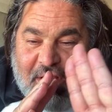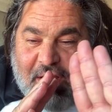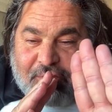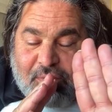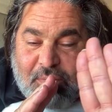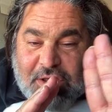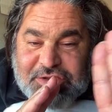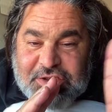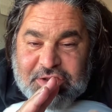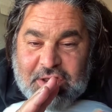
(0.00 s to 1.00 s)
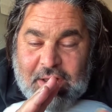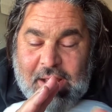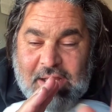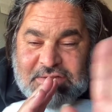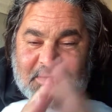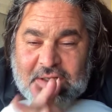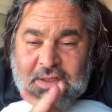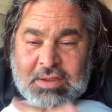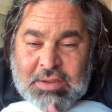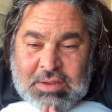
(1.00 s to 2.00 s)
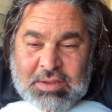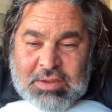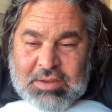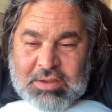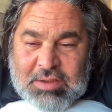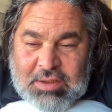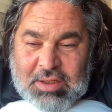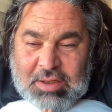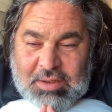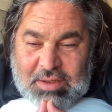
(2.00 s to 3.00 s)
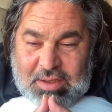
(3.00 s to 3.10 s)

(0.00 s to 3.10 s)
from Russia to Alaska and